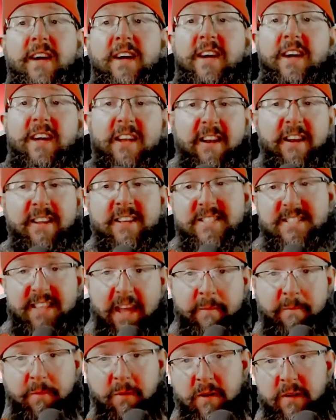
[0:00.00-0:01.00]
In an
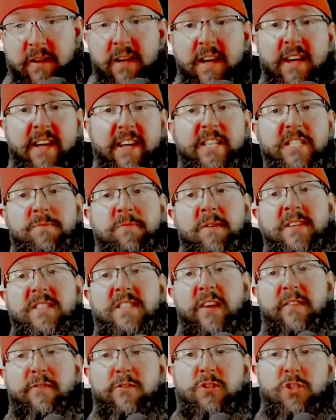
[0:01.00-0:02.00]
example, he explains that
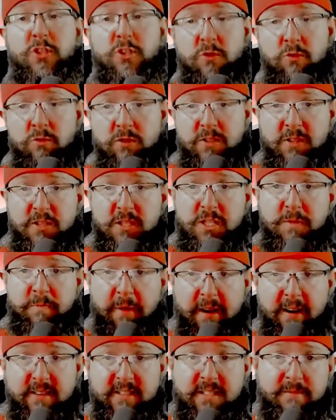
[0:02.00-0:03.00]
if you choose to
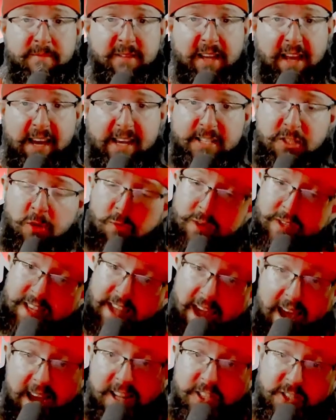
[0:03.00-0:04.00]
spare some guys who
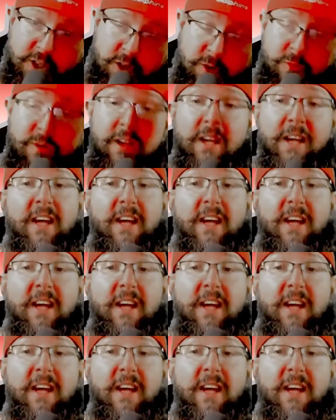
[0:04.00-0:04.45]
attacked you,